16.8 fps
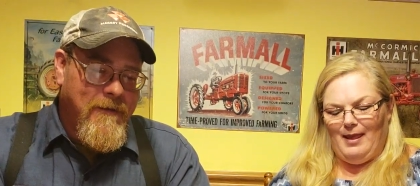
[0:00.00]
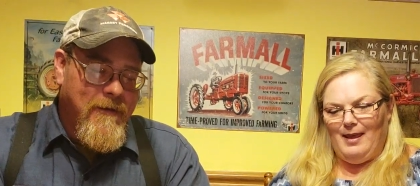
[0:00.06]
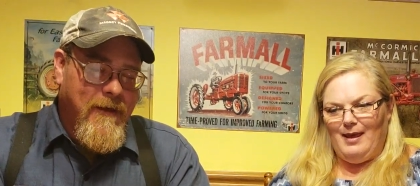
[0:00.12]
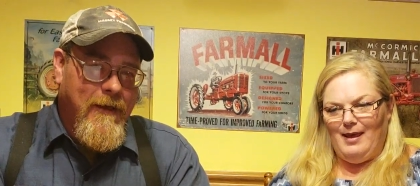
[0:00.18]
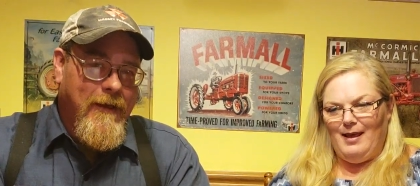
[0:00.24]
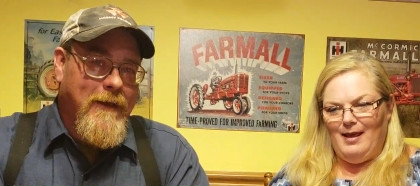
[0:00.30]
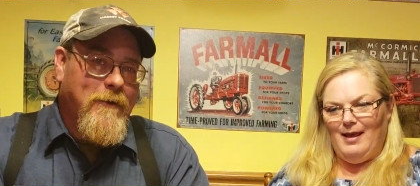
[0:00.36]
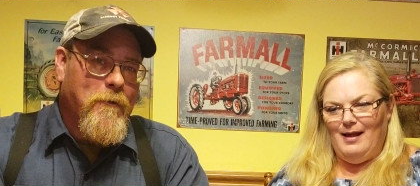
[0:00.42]

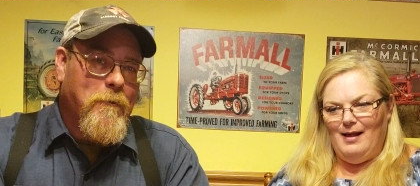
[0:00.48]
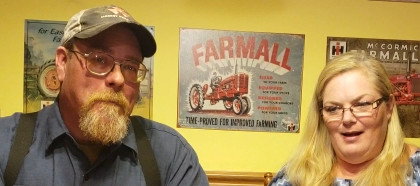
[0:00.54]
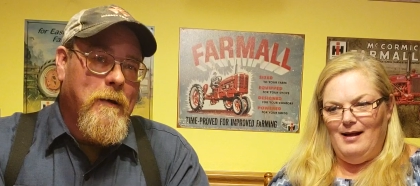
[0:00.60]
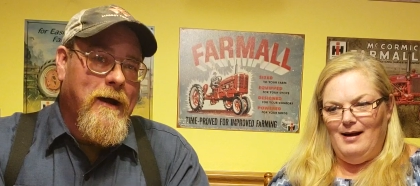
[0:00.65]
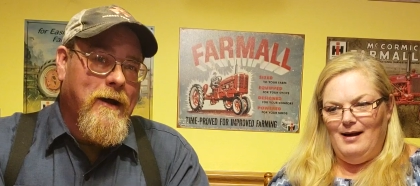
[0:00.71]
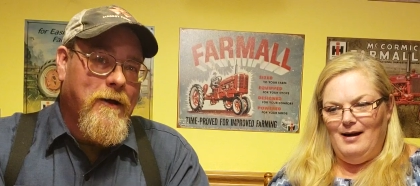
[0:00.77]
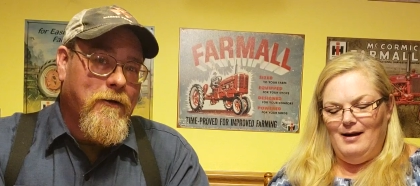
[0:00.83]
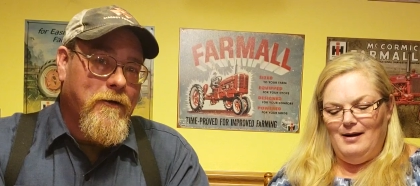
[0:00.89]
Speaker 1: An ankle
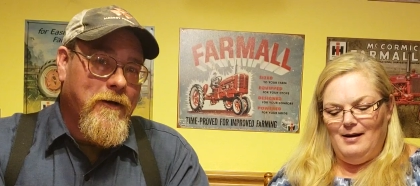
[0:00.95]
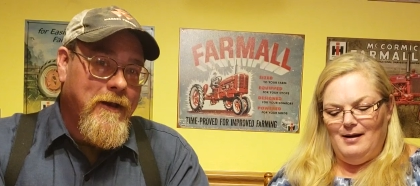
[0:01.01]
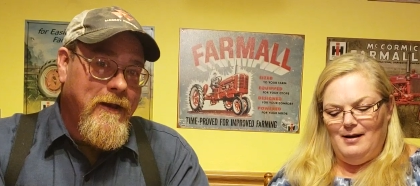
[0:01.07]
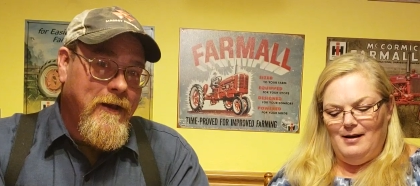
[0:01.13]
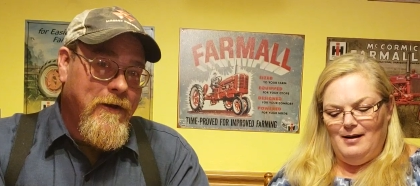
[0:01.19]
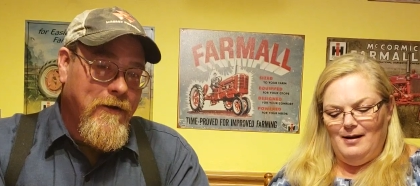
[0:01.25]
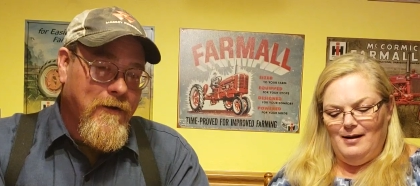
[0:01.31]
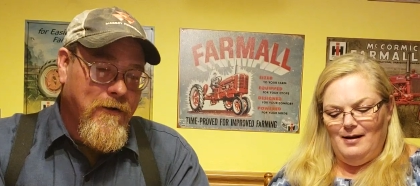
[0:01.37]
biter
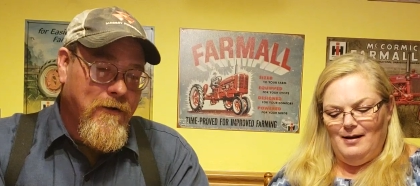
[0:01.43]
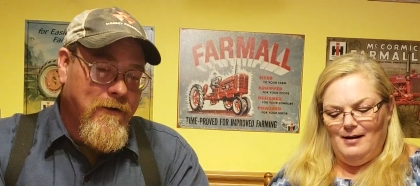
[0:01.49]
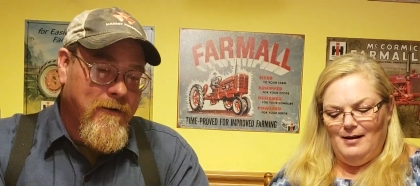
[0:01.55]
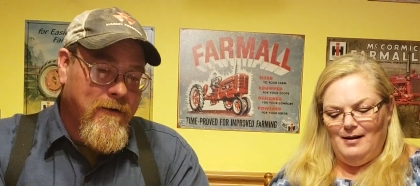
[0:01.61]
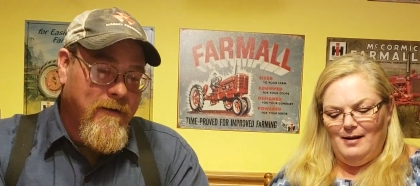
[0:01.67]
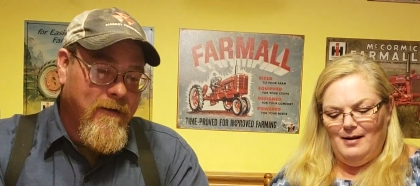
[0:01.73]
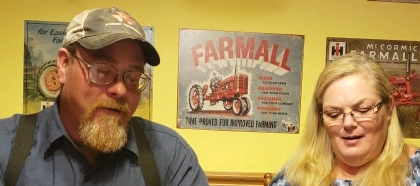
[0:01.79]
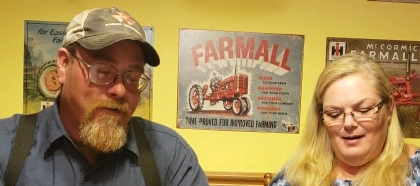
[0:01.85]
here
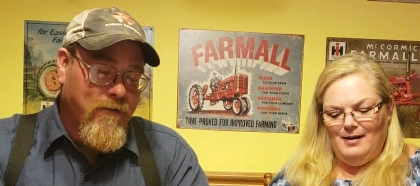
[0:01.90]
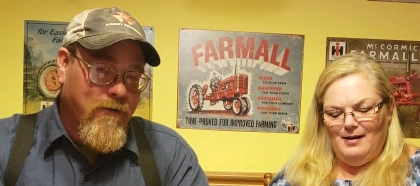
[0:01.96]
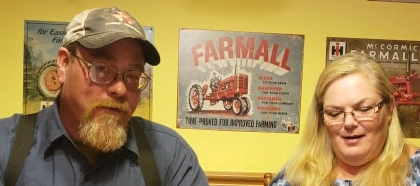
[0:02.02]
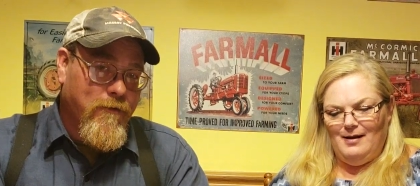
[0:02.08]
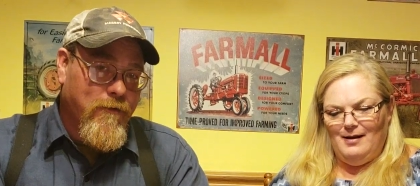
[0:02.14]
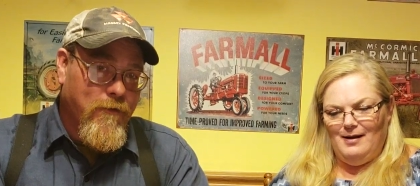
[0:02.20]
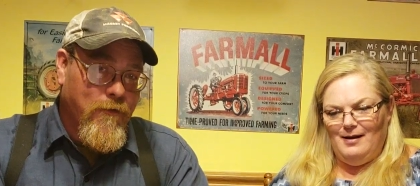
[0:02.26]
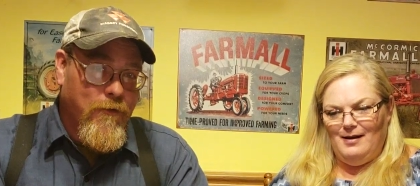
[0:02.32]
is
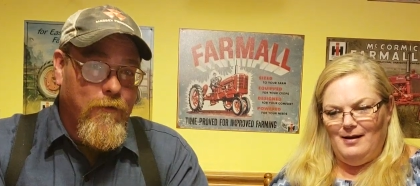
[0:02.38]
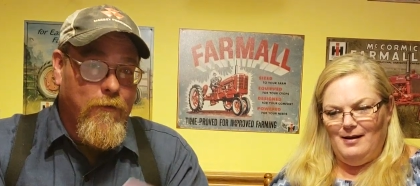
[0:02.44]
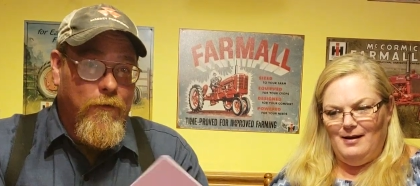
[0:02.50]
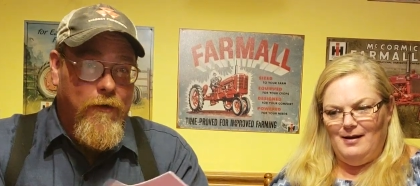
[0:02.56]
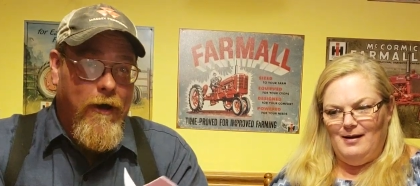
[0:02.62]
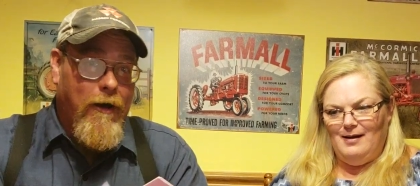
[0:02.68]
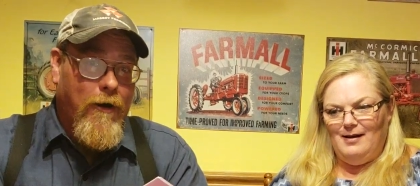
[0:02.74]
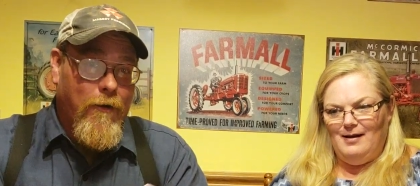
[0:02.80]
either a little
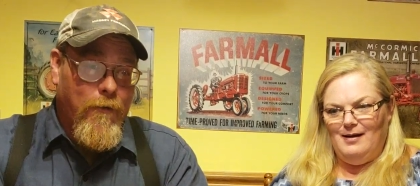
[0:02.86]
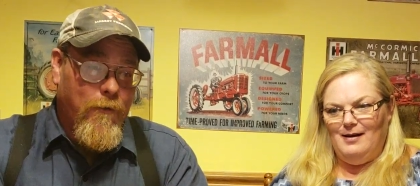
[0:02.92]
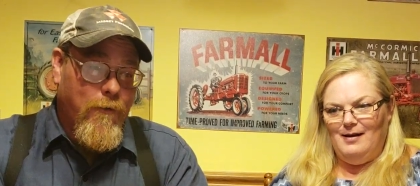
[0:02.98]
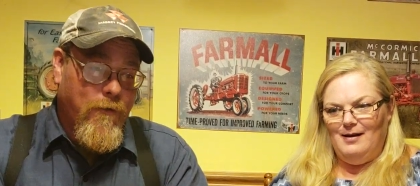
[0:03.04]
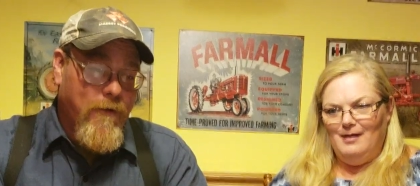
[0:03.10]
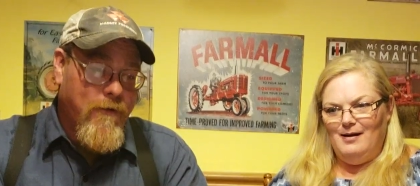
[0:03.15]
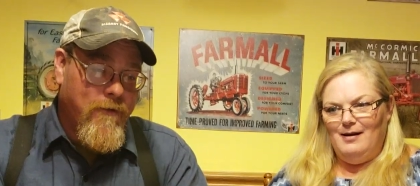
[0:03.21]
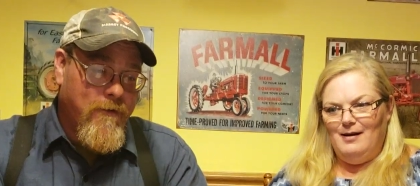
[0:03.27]

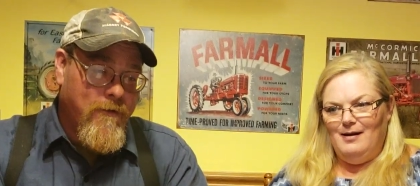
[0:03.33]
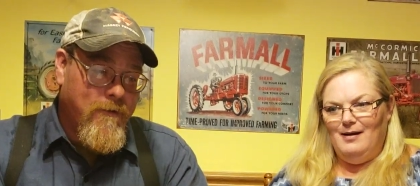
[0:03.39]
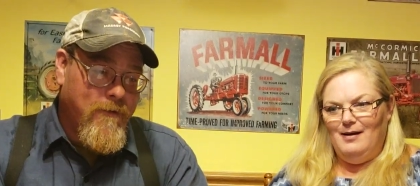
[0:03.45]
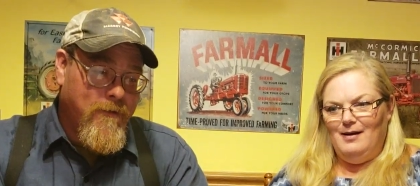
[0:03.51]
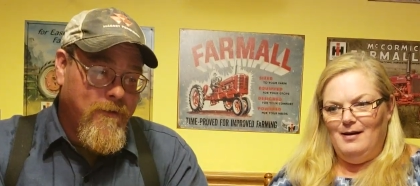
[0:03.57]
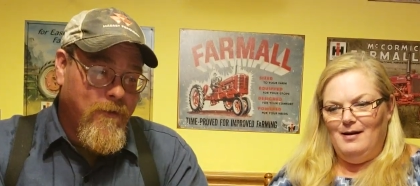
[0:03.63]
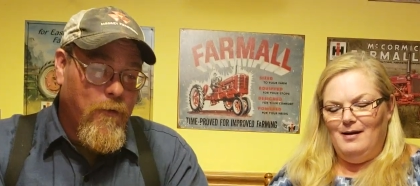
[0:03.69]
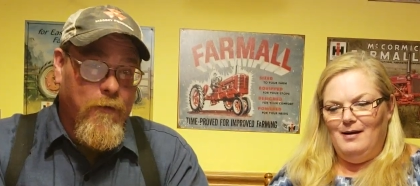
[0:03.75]
dog
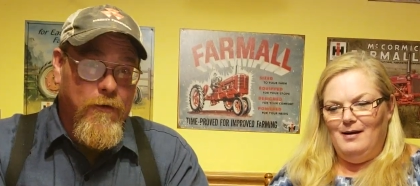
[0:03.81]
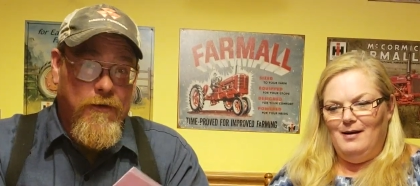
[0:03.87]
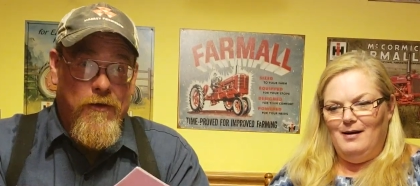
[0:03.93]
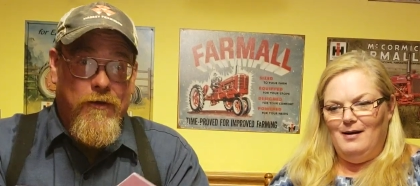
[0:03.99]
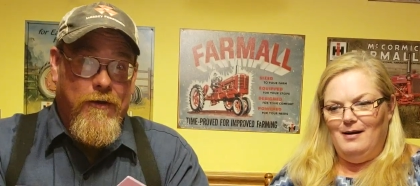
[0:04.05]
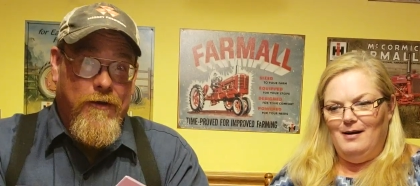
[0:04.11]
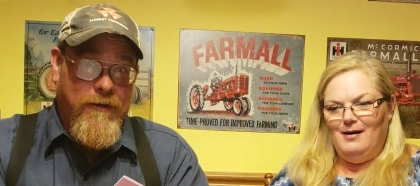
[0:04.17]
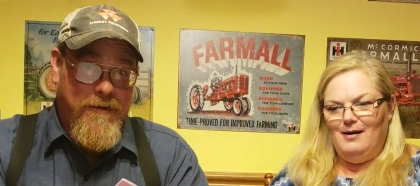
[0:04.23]
or young.